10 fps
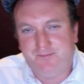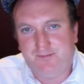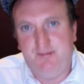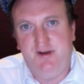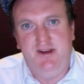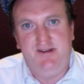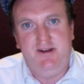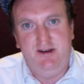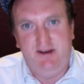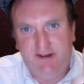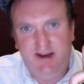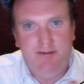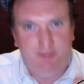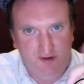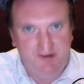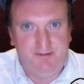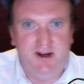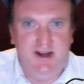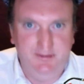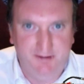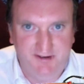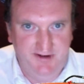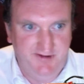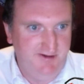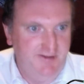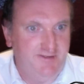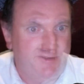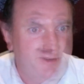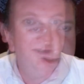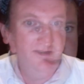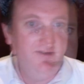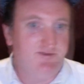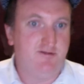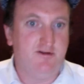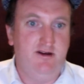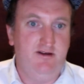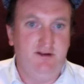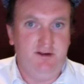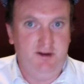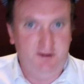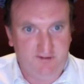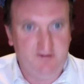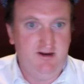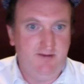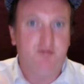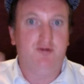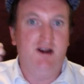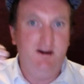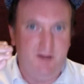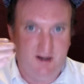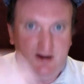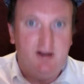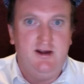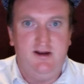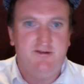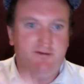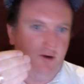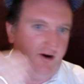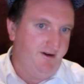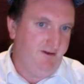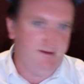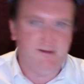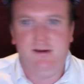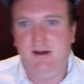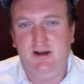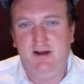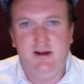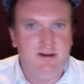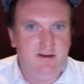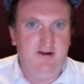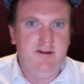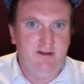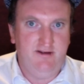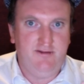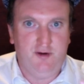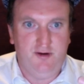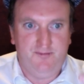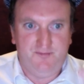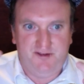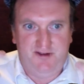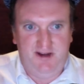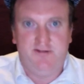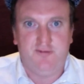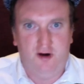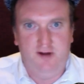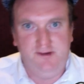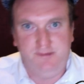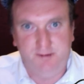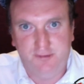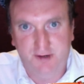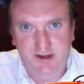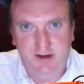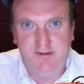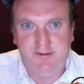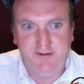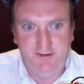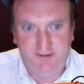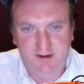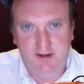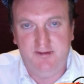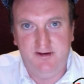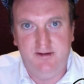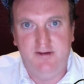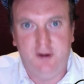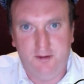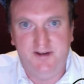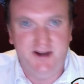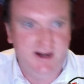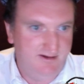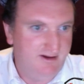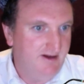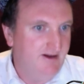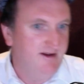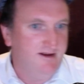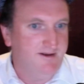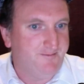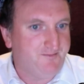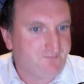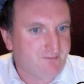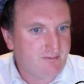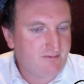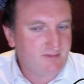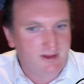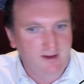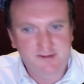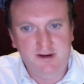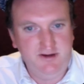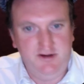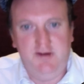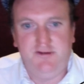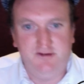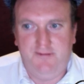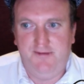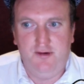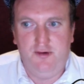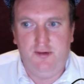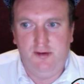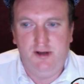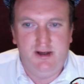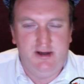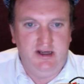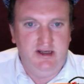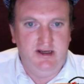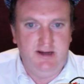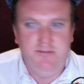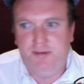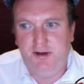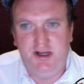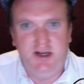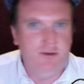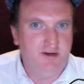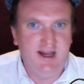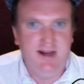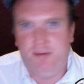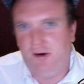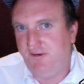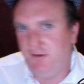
but there's only 10 points paying positions, and usually Prema and Trident, they've got 6 drivers between those two teams in the top 10. So usually if you're in MP or Campos, you're